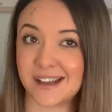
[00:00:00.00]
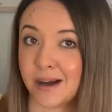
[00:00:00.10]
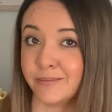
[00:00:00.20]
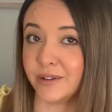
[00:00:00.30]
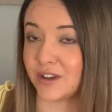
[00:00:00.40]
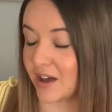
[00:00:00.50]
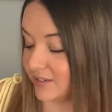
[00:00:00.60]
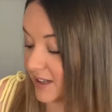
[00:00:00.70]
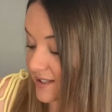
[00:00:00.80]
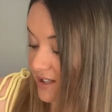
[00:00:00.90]
album if you
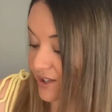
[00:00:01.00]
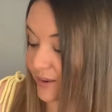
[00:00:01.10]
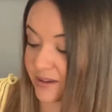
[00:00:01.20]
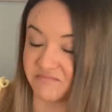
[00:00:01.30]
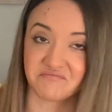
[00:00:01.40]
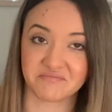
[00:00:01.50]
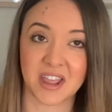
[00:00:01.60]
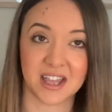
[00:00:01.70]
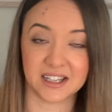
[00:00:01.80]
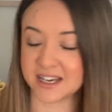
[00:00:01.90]
haven't listened to it.
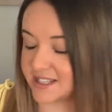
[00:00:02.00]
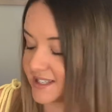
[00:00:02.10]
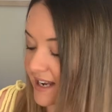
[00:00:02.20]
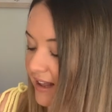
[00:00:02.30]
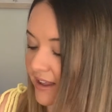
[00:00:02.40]
Lennon Stella,